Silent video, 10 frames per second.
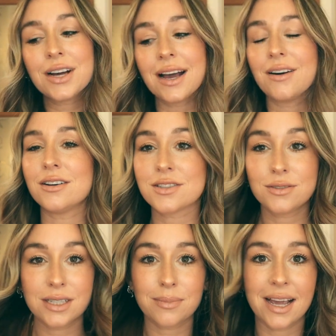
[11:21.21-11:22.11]
I also
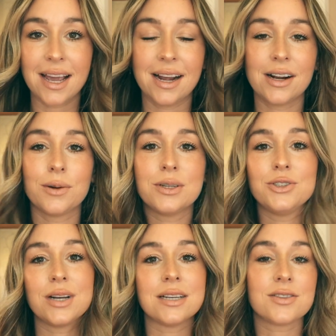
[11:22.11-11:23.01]
did my hair, which
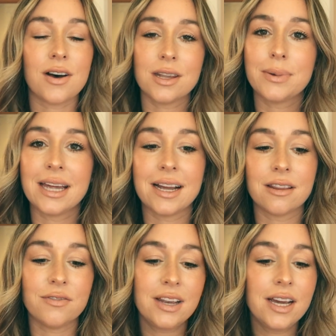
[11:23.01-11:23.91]
you guys saw at the beginning of
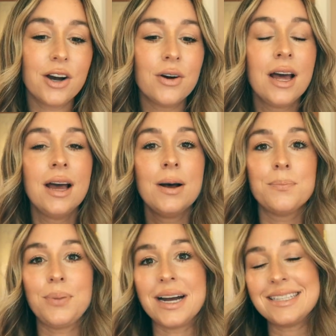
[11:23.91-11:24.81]
the video.
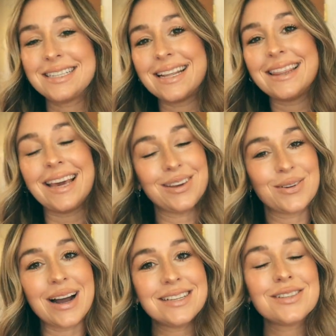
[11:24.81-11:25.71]
But thank you
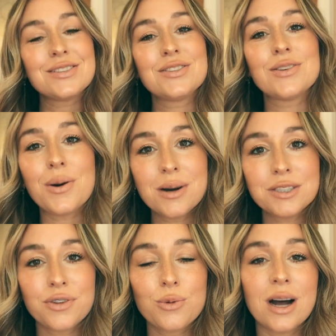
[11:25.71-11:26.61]
guys so
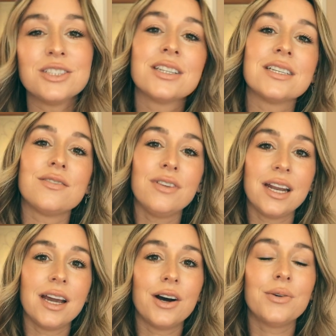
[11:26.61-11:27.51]
much for watching this
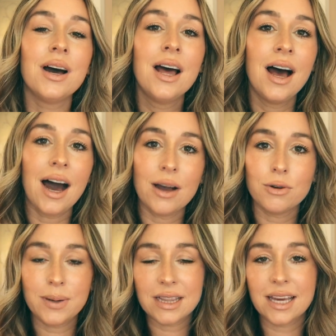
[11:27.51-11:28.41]
video. I
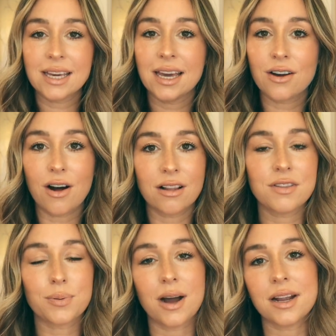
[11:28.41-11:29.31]
will be linking all of
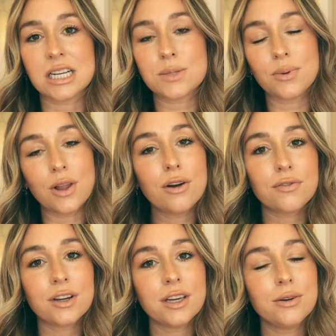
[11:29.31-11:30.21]
the products below
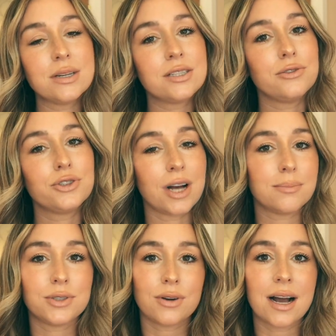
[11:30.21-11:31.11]
for you to
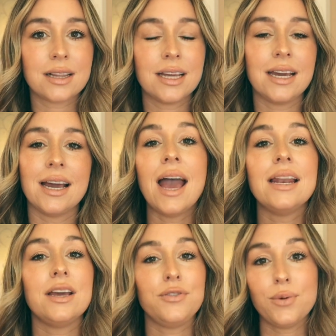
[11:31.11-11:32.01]
shop directly.
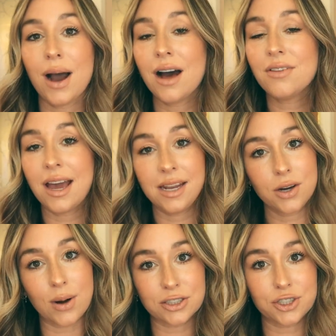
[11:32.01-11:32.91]
And if you have any
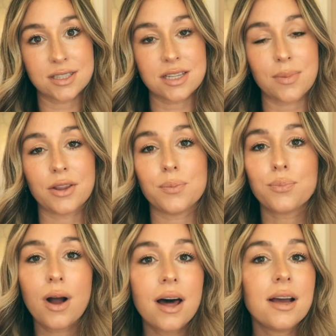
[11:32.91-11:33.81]
questions about the
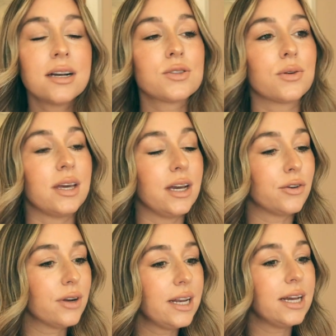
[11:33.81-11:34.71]
products or the
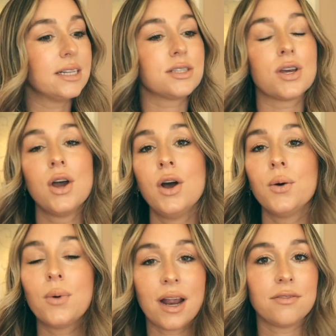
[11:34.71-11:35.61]
ingredients,
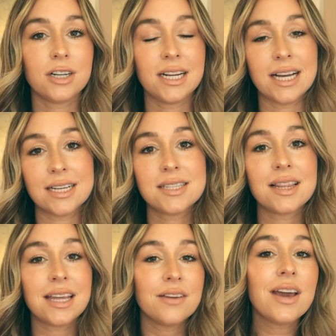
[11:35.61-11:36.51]
whatever it is,
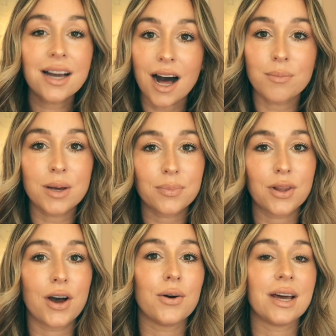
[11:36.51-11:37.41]
leave a comment
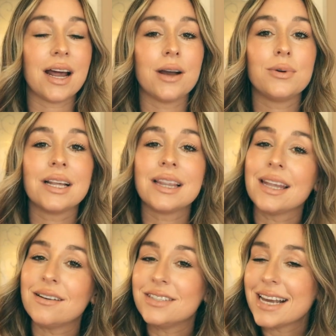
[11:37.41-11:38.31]
below and I would
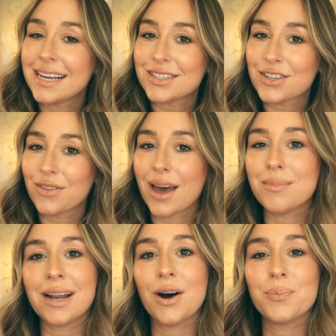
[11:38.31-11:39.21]
love to answer them
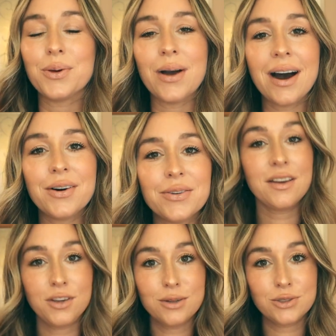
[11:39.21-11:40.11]
and help you out.
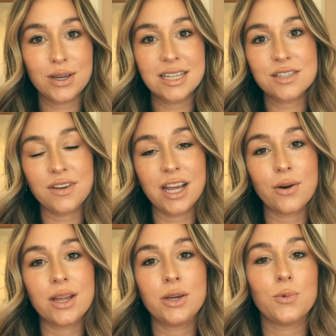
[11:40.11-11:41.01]
If you enjoyed this video
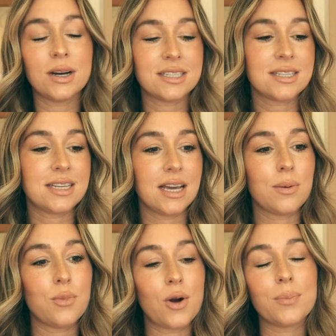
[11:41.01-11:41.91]
and you want to see
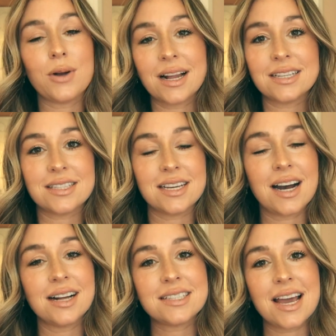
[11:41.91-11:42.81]
more pregnancy
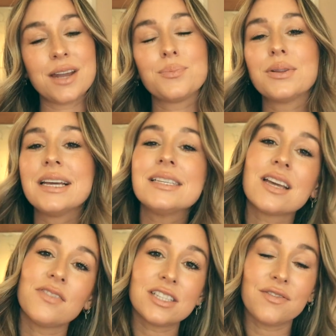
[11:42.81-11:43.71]
content, please
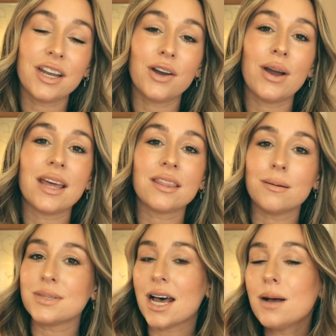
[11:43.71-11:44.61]
give this video a
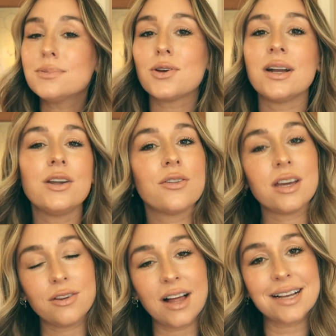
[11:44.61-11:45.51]
thumbs up so I know
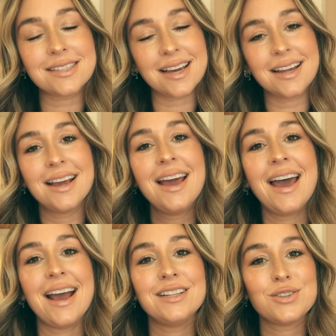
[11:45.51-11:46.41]
that you liked it.
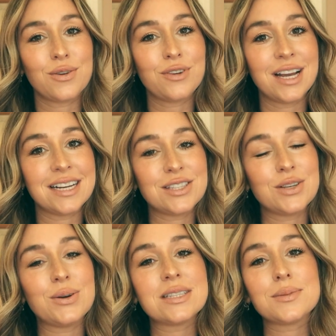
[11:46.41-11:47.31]
And don't forget
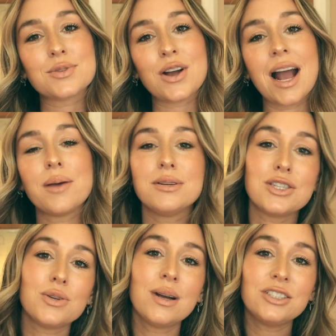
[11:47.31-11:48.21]
to subscribe
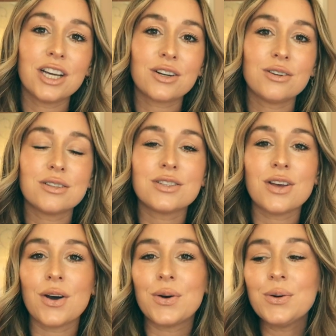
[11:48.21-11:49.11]
to my channel so
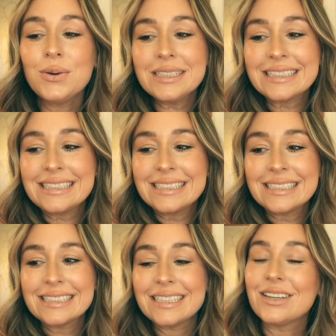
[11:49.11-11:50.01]

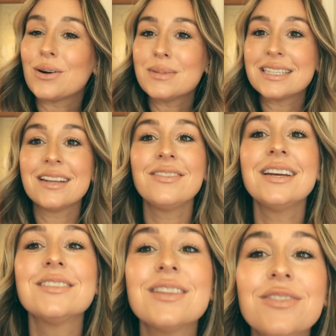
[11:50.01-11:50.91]
you don't miss any
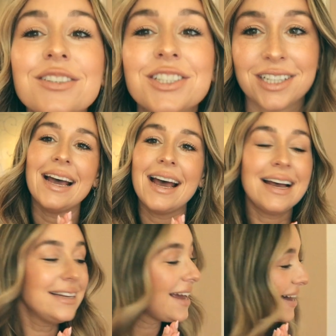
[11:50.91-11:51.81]
videos in the future.
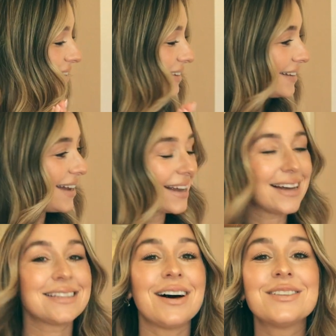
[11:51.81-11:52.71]
And yeah, I
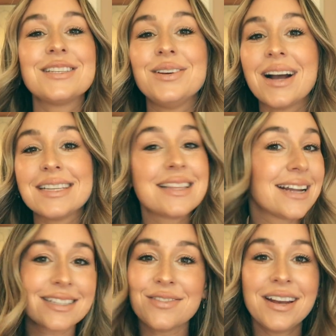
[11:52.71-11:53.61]
guess I'll see you guys in the
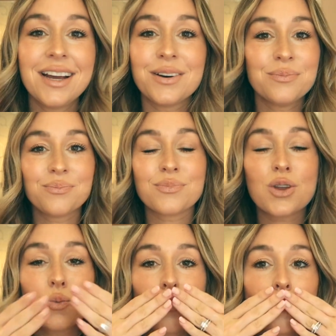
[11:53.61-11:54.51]

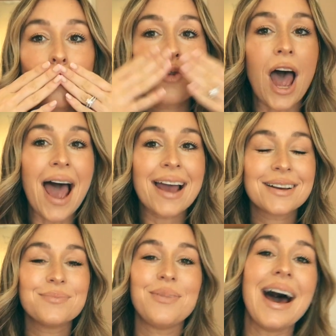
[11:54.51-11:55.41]
next
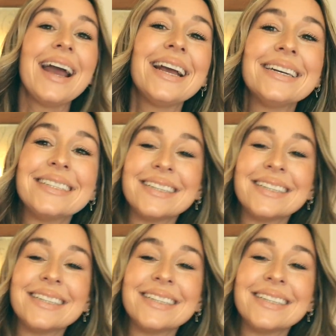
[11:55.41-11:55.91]
video. Bye.